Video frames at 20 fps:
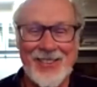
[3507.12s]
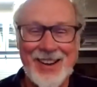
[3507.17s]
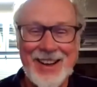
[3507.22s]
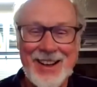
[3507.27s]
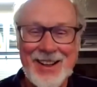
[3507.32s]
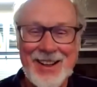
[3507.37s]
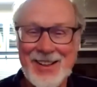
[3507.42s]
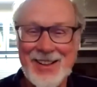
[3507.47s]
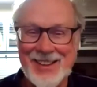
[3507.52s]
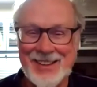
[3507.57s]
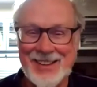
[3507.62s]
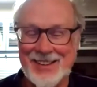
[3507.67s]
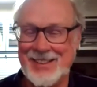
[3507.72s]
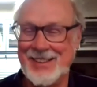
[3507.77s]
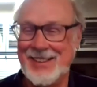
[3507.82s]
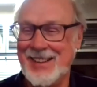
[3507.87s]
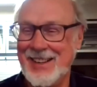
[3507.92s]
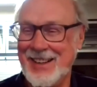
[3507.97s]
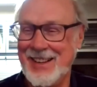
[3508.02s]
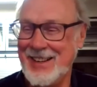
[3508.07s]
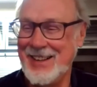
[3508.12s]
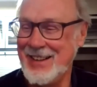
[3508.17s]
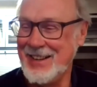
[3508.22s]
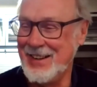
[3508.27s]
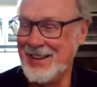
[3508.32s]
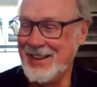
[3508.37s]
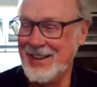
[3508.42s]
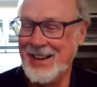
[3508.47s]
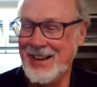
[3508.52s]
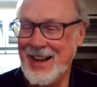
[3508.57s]
Well,
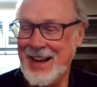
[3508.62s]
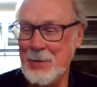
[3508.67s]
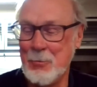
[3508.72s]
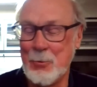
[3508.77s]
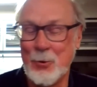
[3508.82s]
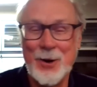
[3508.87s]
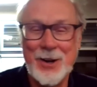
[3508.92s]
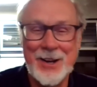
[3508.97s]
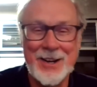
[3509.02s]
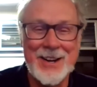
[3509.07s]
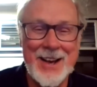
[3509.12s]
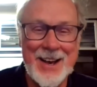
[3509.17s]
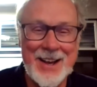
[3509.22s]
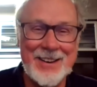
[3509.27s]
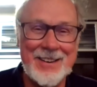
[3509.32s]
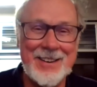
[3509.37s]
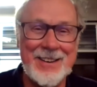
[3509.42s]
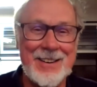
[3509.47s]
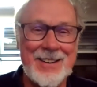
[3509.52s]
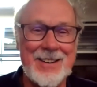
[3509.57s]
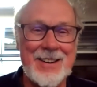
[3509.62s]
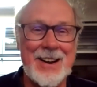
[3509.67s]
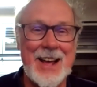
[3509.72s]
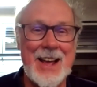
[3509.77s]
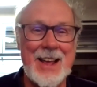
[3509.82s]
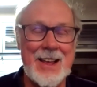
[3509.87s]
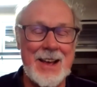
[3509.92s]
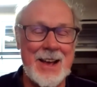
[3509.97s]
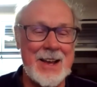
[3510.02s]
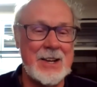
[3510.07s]
I'm working on it hard.
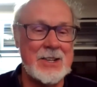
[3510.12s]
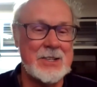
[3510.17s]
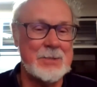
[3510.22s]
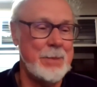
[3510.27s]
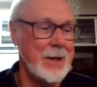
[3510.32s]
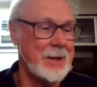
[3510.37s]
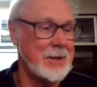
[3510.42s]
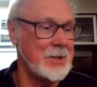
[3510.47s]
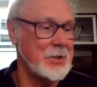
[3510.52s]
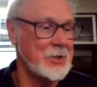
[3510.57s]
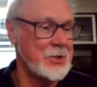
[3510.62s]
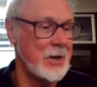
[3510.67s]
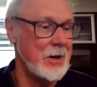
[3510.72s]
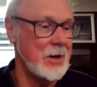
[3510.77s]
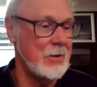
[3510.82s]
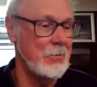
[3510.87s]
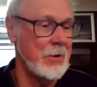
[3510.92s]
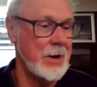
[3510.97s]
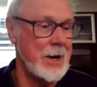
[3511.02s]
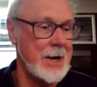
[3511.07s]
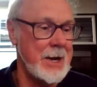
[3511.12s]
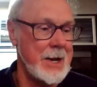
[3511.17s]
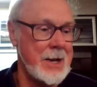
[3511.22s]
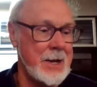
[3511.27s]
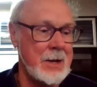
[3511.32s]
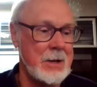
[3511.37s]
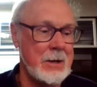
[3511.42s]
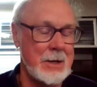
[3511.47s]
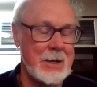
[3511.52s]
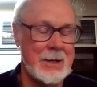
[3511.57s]
I expect to start
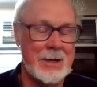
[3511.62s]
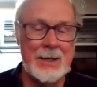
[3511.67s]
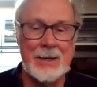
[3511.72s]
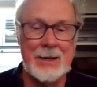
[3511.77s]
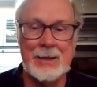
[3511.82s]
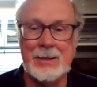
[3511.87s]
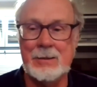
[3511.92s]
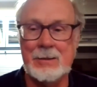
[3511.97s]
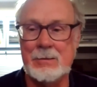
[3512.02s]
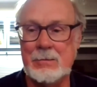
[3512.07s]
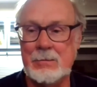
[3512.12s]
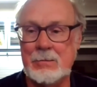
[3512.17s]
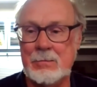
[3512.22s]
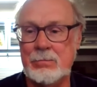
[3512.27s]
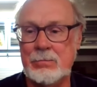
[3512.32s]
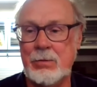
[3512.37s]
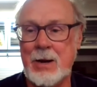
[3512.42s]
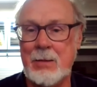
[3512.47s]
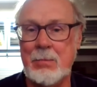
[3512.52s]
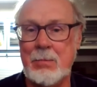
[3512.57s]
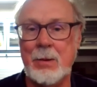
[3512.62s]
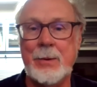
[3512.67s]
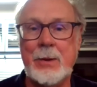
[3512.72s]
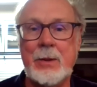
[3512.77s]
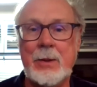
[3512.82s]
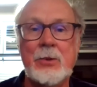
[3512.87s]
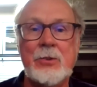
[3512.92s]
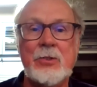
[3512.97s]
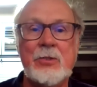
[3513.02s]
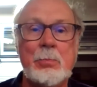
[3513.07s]
writing
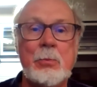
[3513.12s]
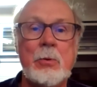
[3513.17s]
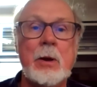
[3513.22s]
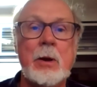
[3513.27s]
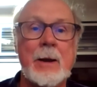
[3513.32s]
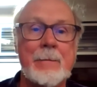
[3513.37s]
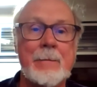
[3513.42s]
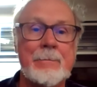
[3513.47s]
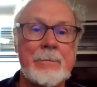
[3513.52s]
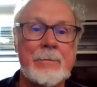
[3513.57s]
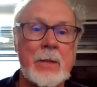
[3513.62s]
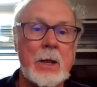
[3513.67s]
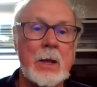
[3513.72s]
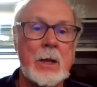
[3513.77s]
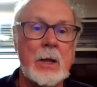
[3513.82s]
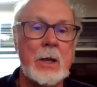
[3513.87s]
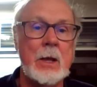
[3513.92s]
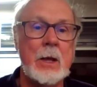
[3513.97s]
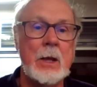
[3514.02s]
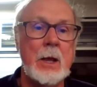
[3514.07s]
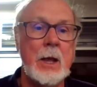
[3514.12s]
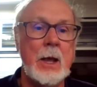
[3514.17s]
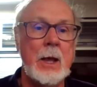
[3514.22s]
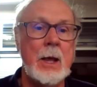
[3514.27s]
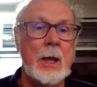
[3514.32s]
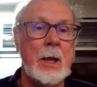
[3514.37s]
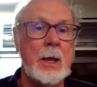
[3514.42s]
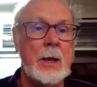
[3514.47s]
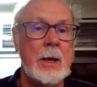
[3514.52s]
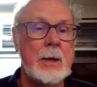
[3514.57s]
probably this spring,
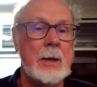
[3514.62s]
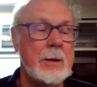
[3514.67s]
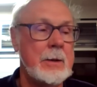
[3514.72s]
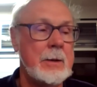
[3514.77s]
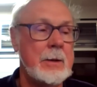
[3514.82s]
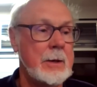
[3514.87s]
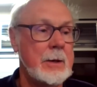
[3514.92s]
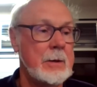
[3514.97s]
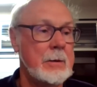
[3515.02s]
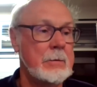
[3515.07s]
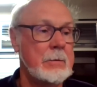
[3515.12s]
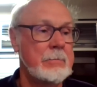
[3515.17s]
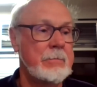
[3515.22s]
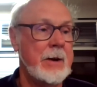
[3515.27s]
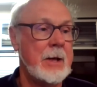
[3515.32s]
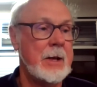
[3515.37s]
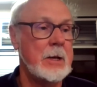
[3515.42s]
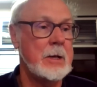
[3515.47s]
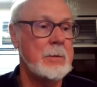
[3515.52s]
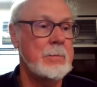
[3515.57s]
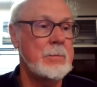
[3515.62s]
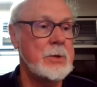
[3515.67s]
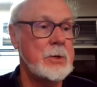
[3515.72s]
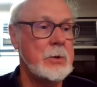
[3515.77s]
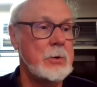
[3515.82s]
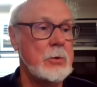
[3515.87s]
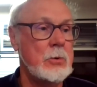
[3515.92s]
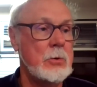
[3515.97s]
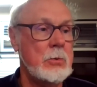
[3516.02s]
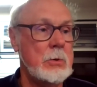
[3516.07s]
and volume
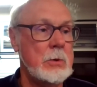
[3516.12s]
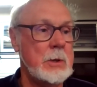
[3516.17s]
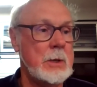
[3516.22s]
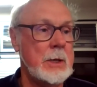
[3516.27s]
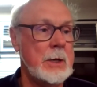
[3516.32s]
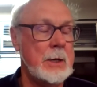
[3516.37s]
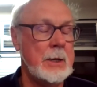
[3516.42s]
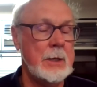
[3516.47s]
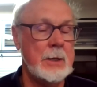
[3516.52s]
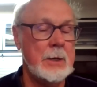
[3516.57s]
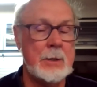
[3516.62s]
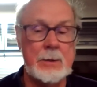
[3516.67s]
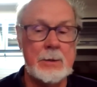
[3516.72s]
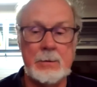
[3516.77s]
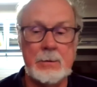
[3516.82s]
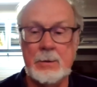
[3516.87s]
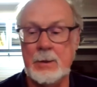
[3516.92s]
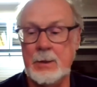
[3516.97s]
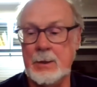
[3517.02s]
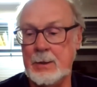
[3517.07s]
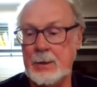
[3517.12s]
2. And